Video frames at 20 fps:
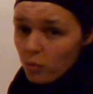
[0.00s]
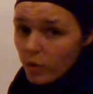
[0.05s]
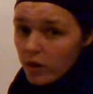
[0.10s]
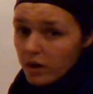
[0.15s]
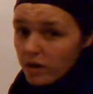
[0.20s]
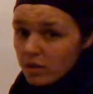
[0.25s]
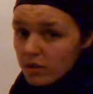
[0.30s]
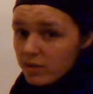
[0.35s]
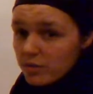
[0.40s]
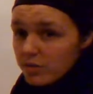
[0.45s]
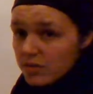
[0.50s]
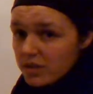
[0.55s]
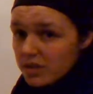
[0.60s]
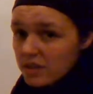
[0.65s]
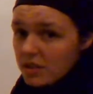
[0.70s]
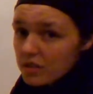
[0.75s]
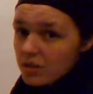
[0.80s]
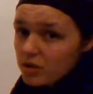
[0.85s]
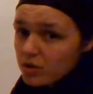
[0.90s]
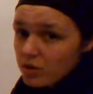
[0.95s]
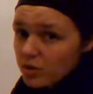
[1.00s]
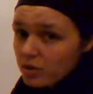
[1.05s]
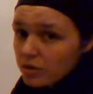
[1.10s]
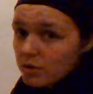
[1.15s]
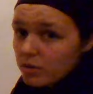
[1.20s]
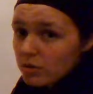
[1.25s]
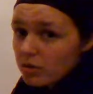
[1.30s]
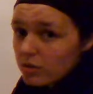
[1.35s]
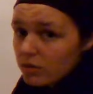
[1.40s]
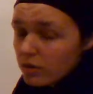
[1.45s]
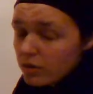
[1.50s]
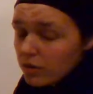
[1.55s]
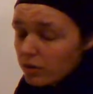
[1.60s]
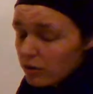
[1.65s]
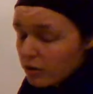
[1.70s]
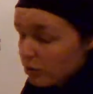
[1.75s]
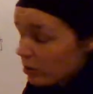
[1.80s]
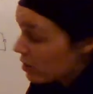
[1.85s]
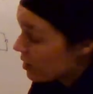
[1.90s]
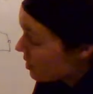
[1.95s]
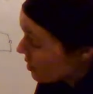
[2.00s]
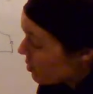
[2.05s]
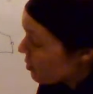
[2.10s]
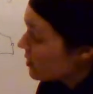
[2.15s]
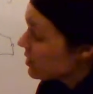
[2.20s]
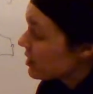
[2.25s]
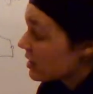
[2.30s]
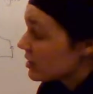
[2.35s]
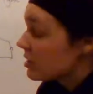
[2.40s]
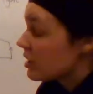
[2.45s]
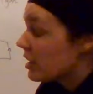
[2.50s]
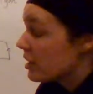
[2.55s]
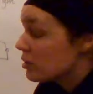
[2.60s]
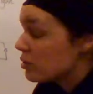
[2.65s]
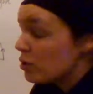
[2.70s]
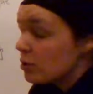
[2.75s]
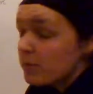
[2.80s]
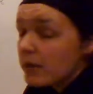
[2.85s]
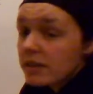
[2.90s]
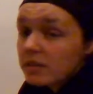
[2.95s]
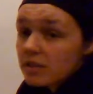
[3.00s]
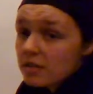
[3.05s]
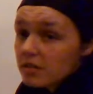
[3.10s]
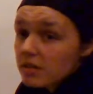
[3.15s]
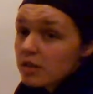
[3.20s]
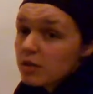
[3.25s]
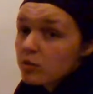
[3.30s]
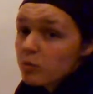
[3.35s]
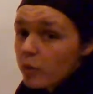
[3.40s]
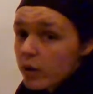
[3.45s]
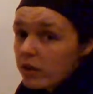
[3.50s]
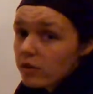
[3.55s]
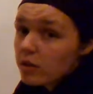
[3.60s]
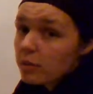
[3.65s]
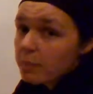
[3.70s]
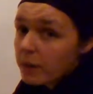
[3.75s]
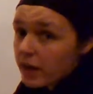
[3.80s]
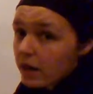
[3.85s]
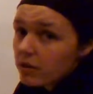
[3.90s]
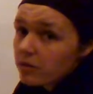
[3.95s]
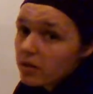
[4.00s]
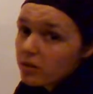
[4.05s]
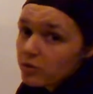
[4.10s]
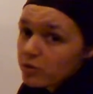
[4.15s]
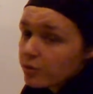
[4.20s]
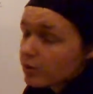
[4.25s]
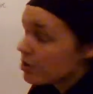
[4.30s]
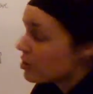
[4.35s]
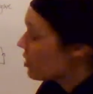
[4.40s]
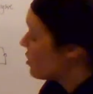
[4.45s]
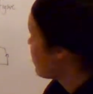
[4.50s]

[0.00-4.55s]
where you see the two, well, this one technically has two bases. It's where they're parallel to each